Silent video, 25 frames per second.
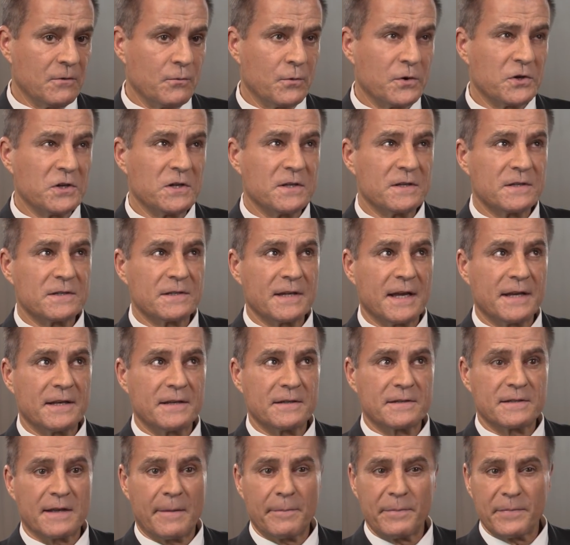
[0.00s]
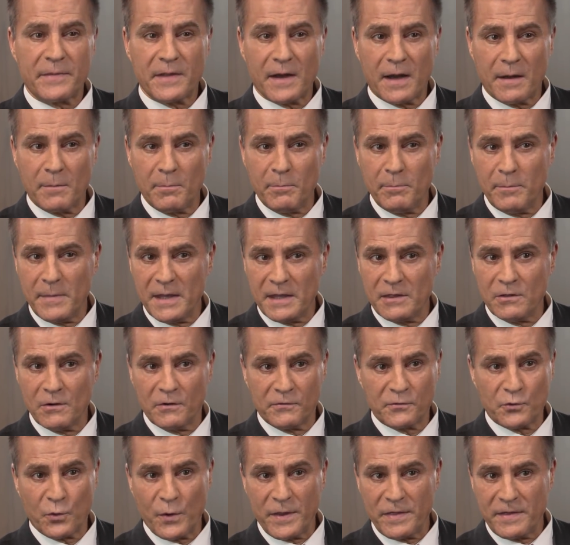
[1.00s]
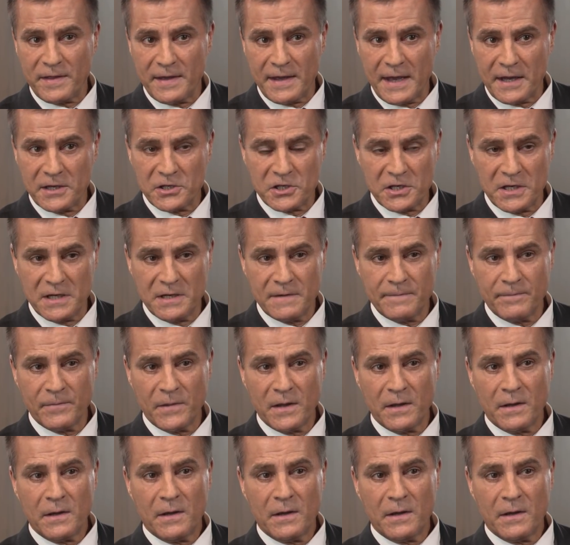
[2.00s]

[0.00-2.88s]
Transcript: which is set sometime mid of 2018.